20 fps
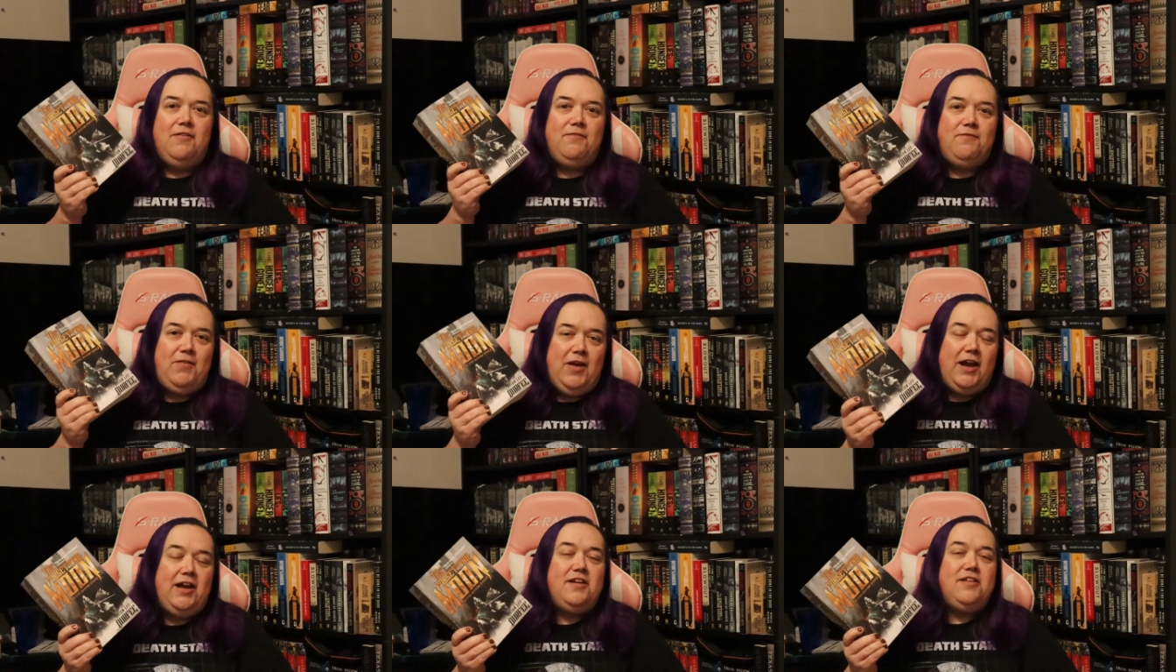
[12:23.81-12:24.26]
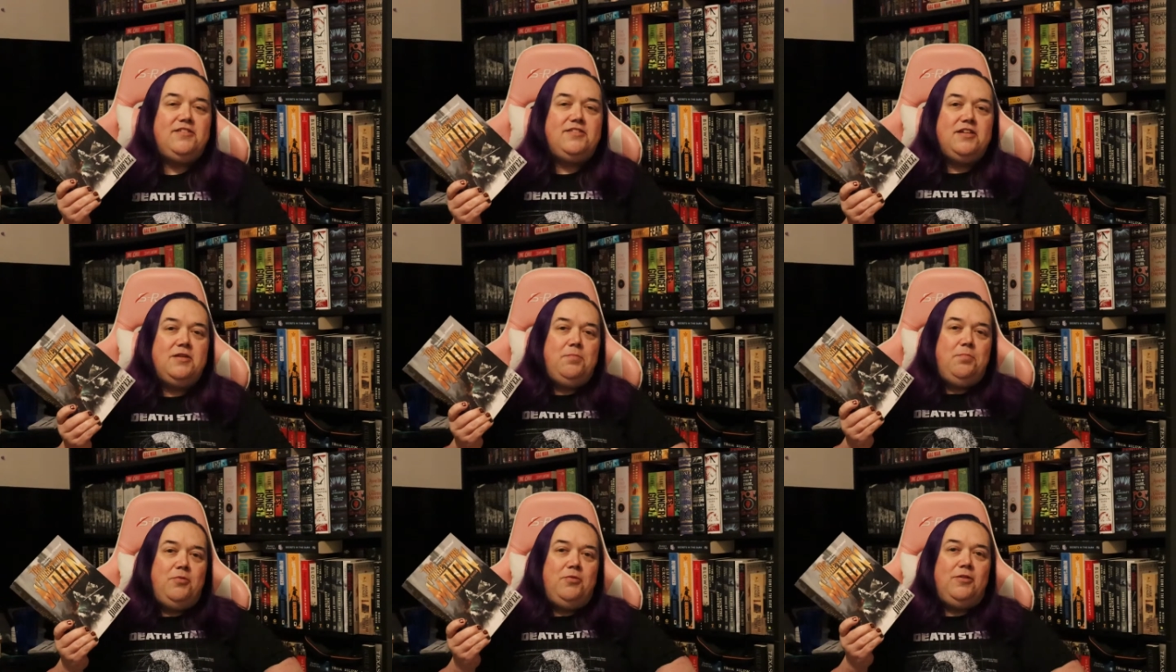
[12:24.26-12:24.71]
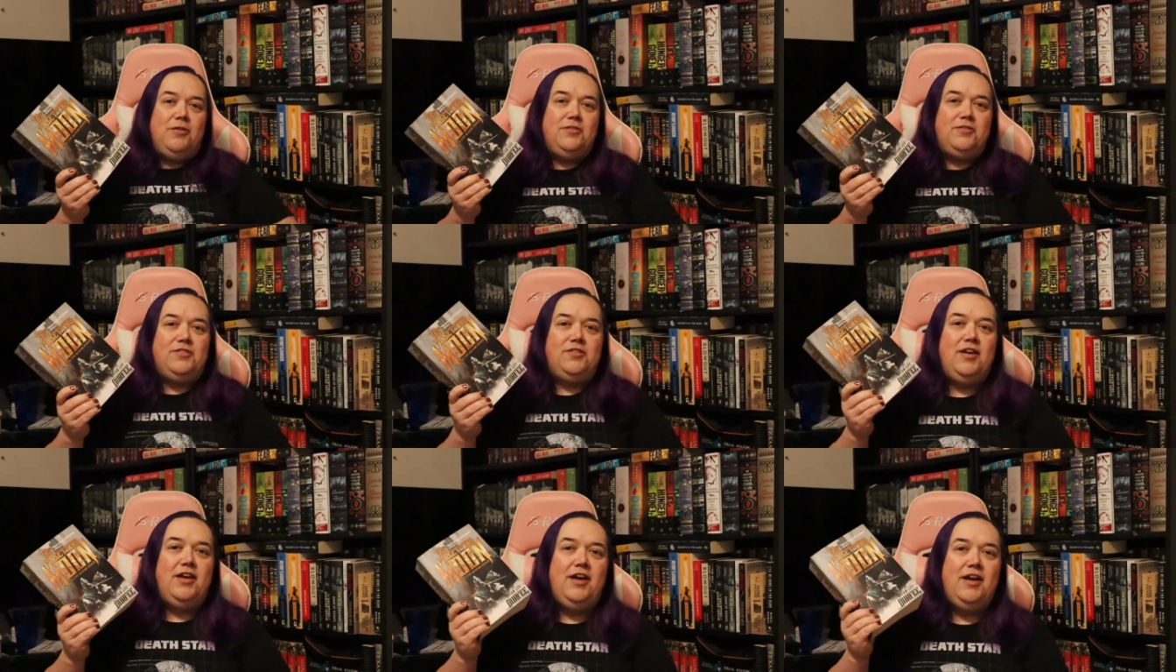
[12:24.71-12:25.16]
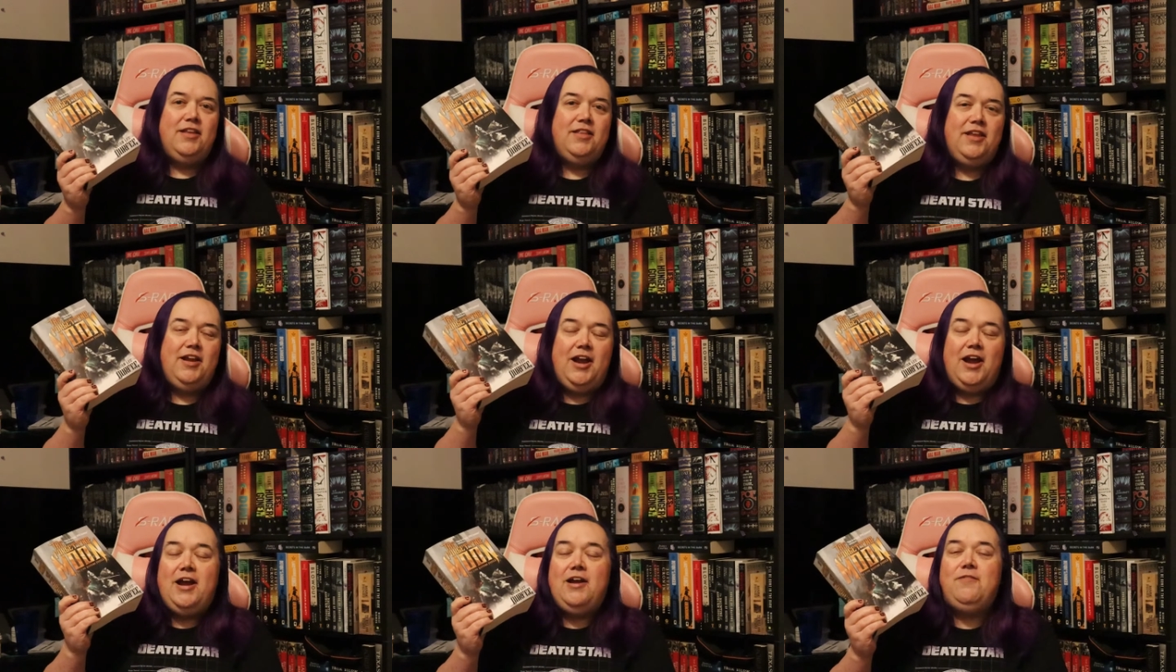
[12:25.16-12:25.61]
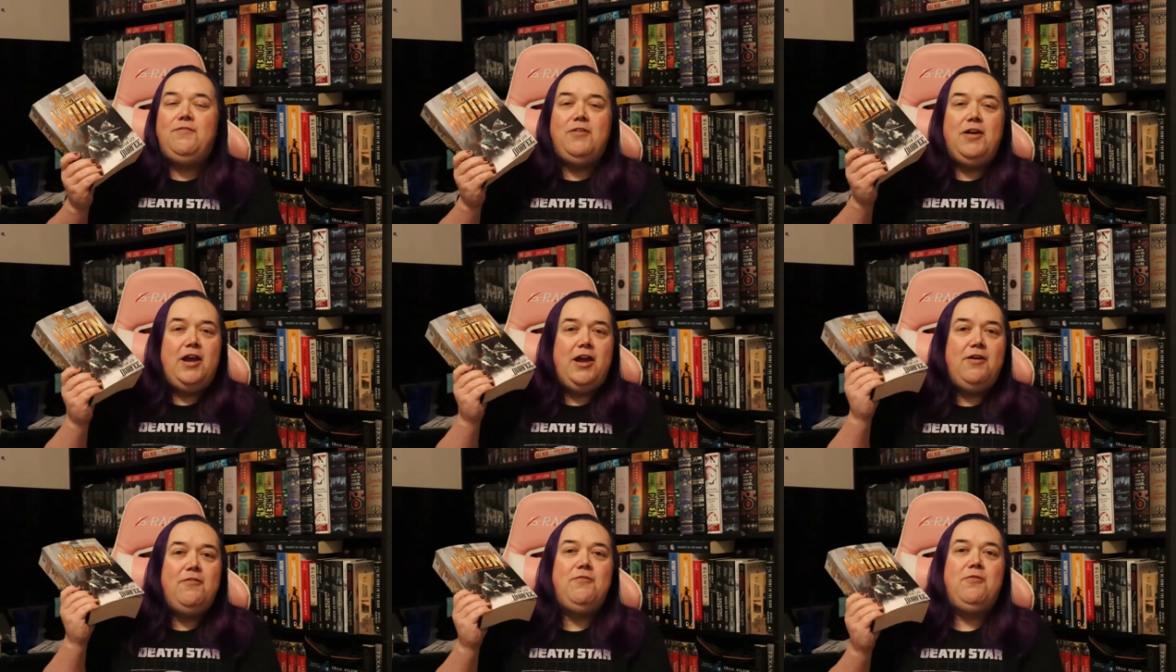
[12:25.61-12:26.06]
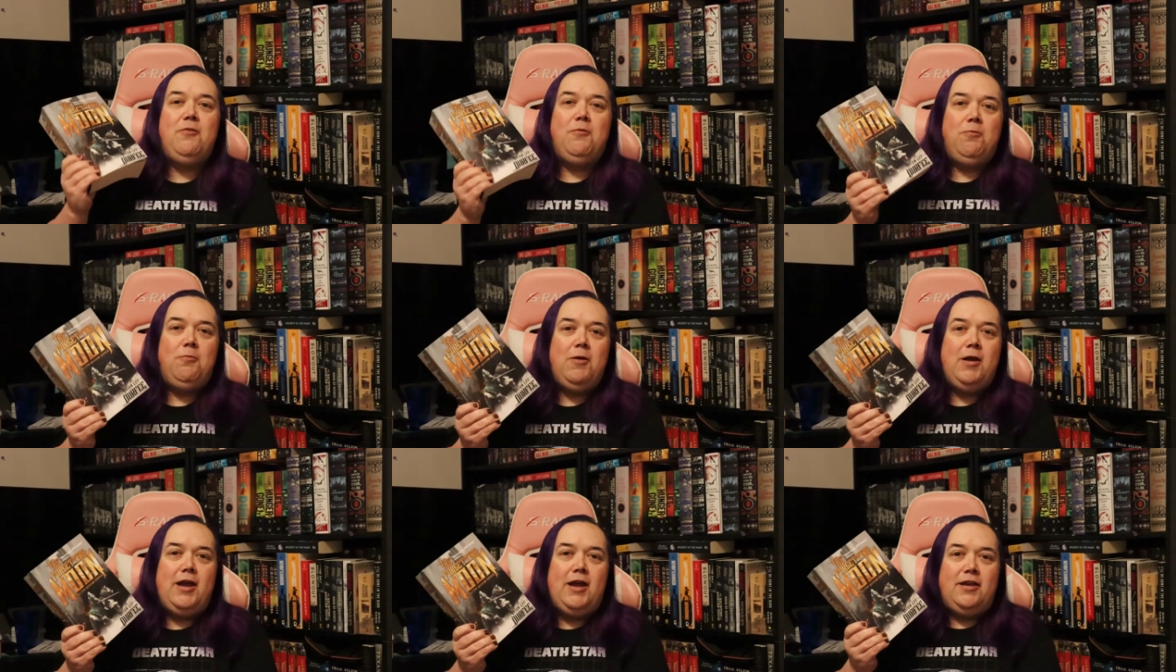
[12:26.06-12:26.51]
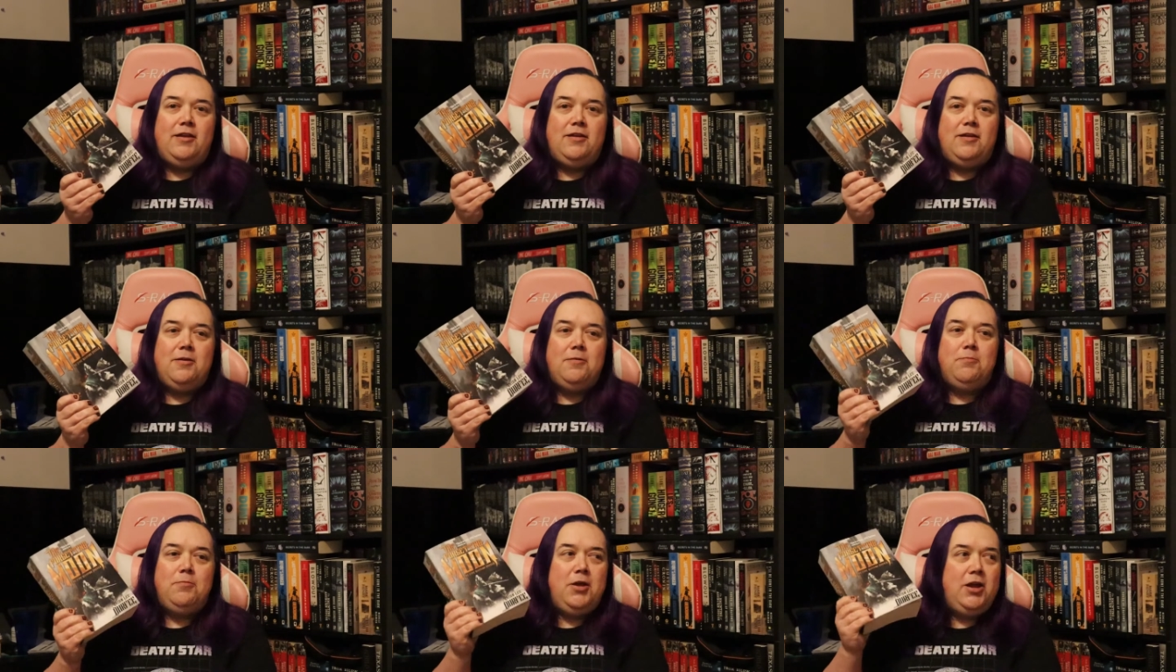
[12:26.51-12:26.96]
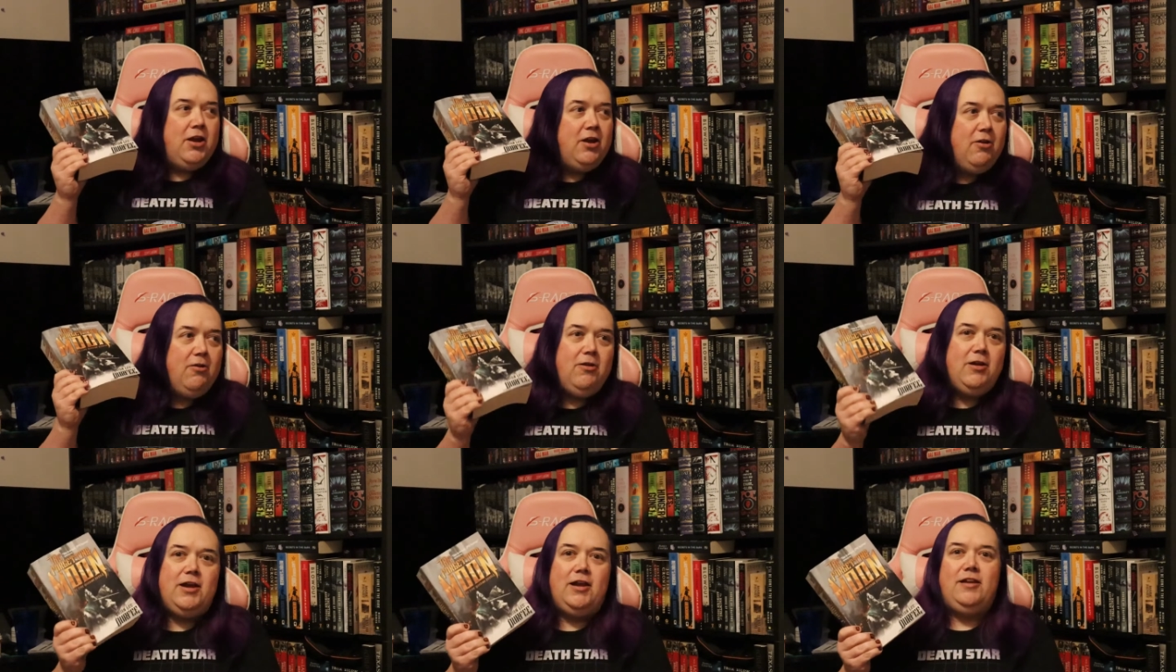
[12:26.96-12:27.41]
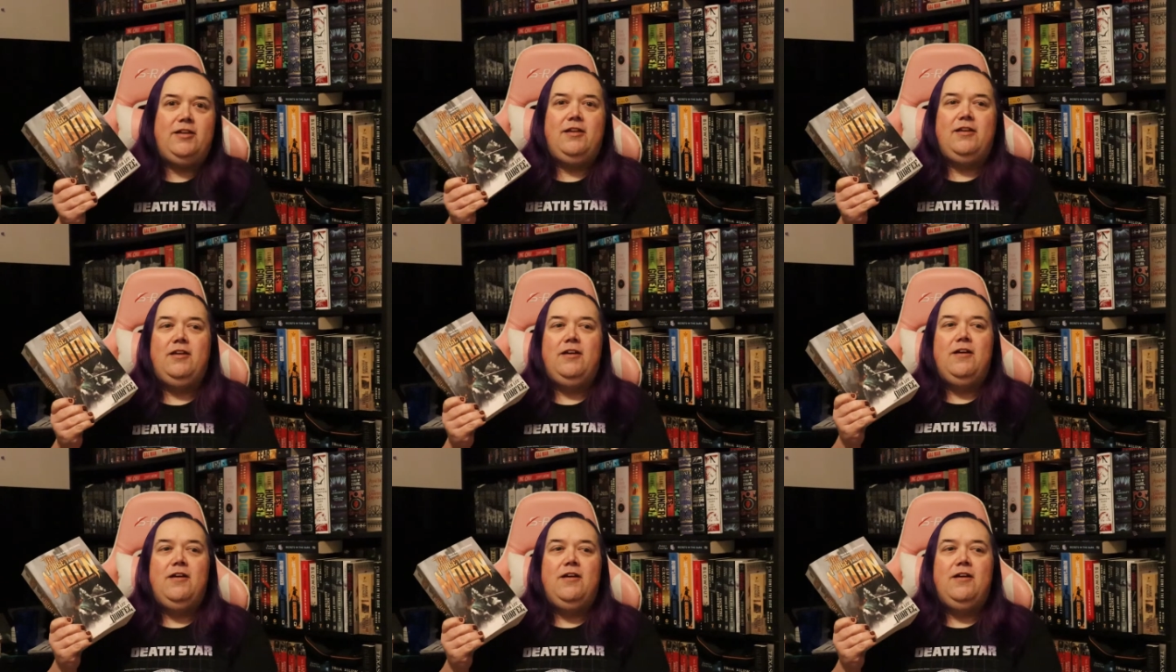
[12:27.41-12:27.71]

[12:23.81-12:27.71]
fantasy books that I have ever read, period.